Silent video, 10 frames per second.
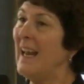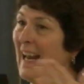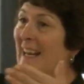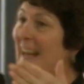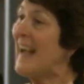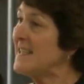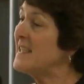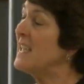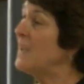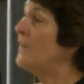and it has
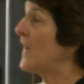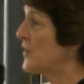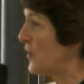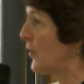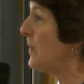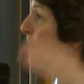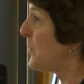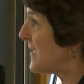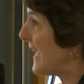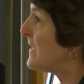to give a certain
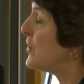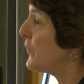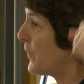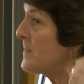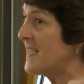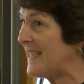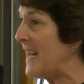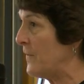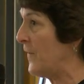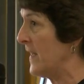percentage from
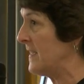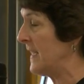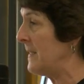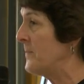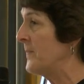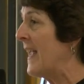state funding